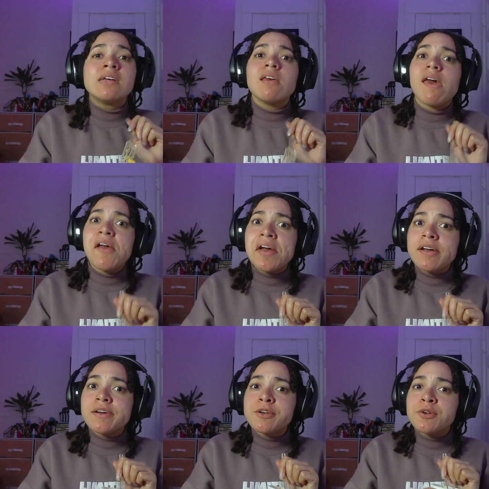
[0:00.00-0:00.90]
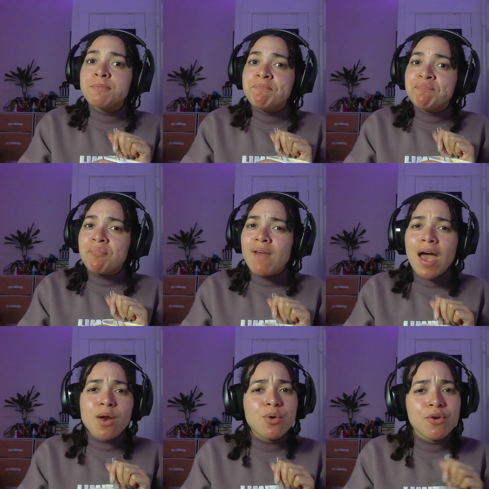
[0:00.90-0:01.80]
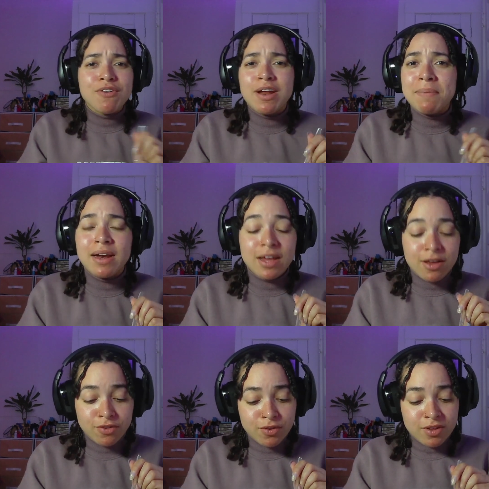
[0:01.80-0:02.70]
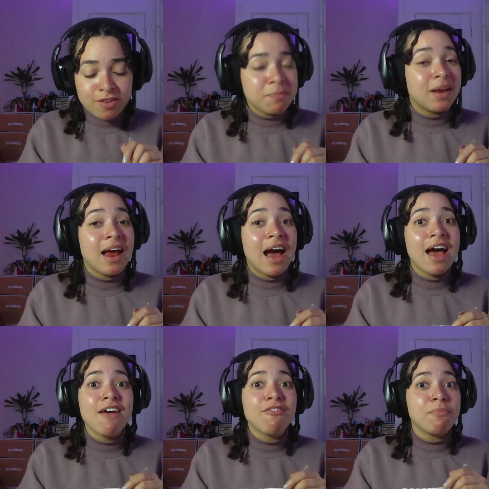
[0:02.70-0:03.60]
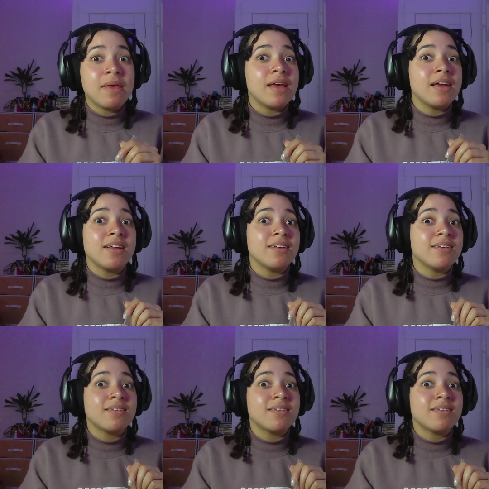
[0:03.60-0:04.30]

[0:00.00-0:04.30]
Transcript: And I don't know if anybody else knew this, but I've been